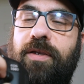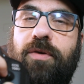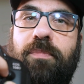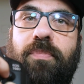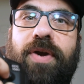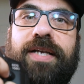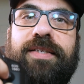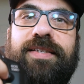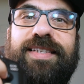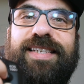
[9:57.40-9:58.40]
you
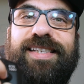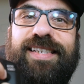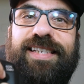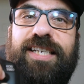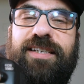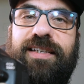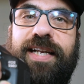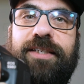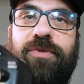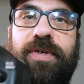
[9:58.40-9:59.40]
press the
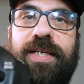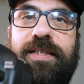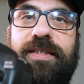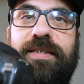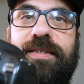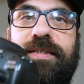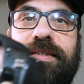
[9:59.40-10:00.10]
lens release.